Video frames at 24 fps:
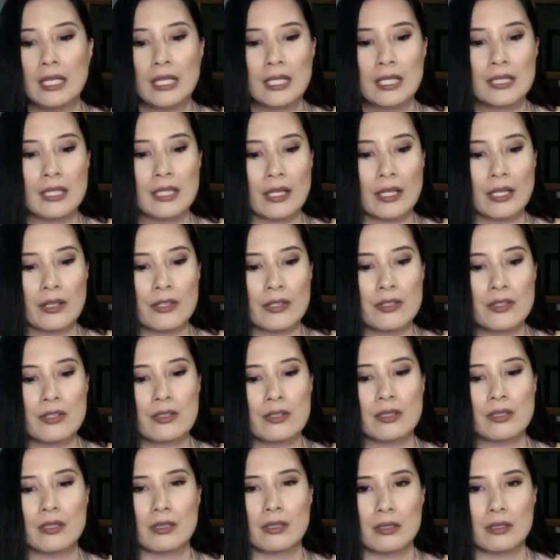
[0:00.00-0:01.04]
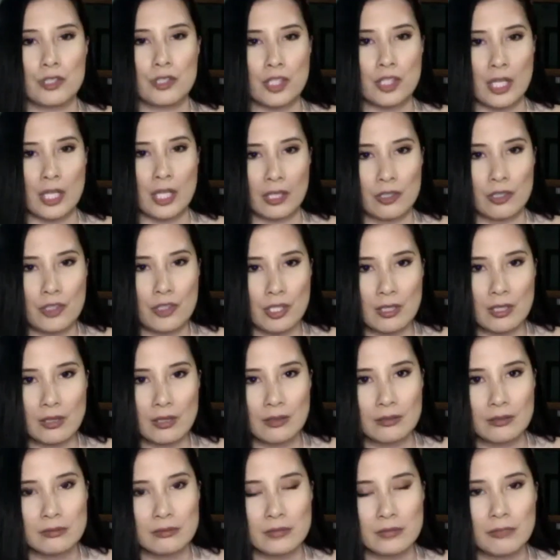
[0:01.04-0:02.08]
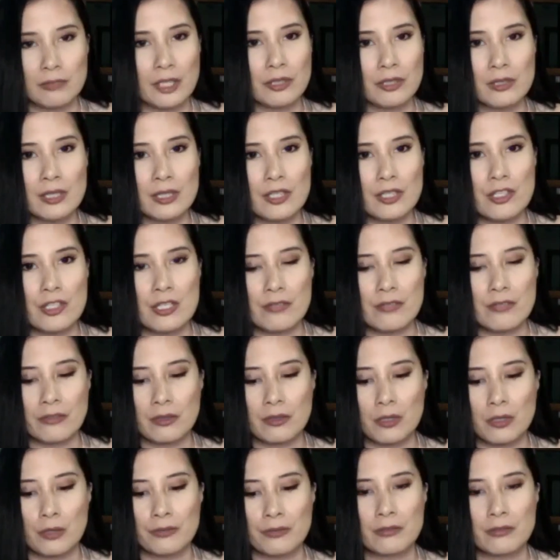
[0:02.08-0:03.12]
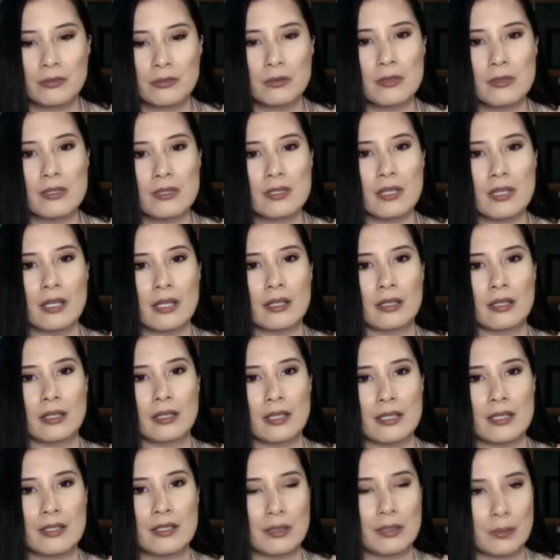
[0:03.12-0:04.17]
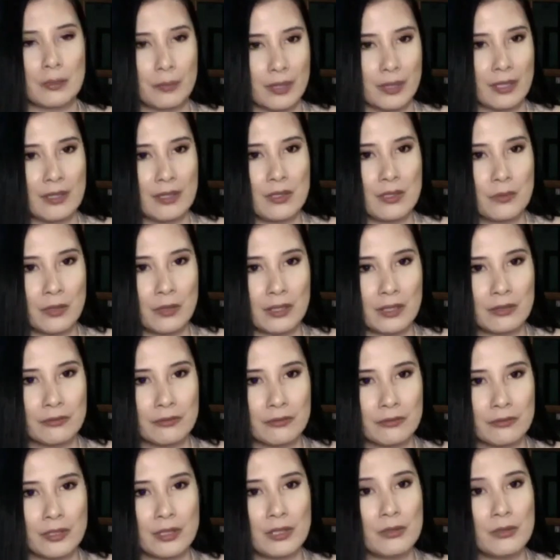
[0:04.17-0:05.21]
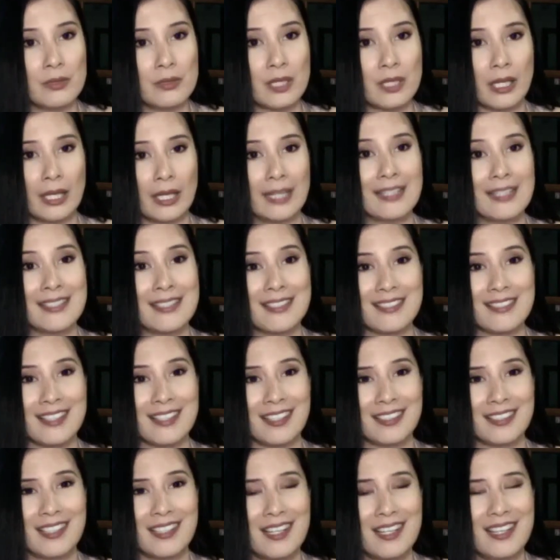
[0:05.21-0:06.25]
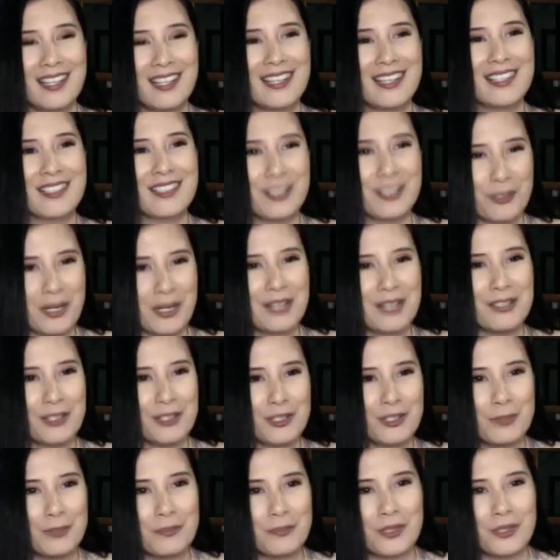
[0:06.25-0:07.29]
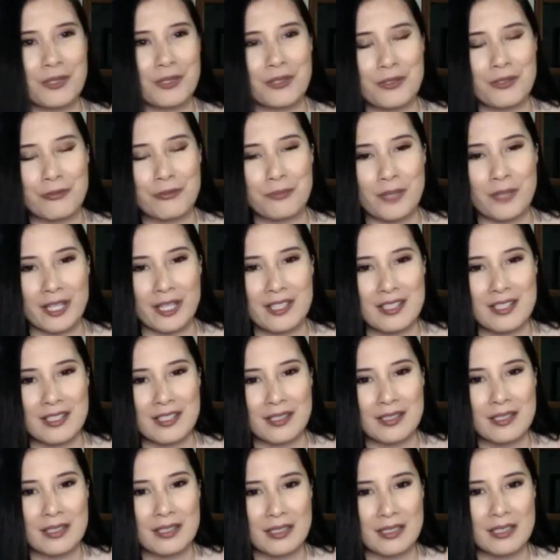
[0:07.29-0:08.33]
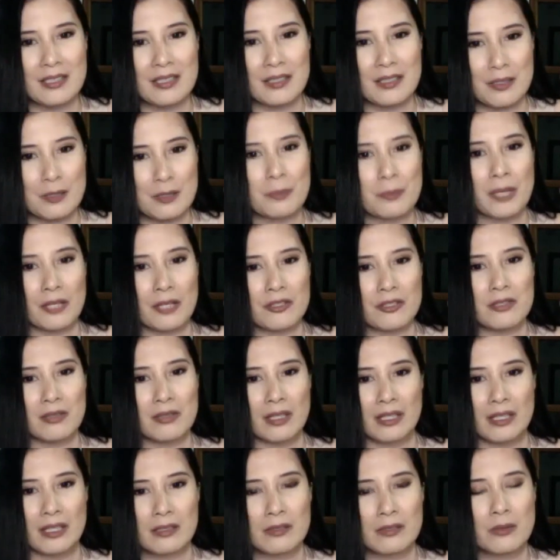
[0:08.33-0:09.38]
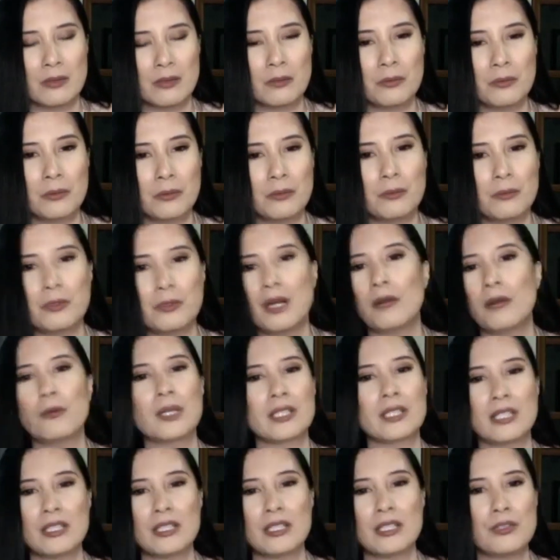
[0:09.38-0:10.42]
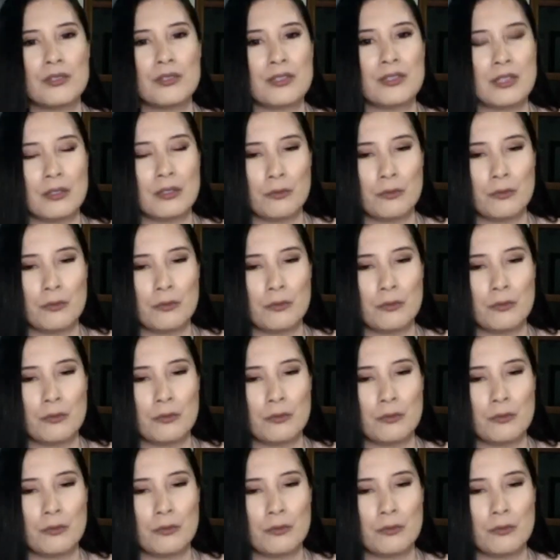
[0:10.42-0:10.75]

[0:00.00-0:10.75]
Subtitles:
There's the changing regulations for COVID rules, and I guess the biggest one for the UK is that the transition period of Brexit is about to end. What can you see?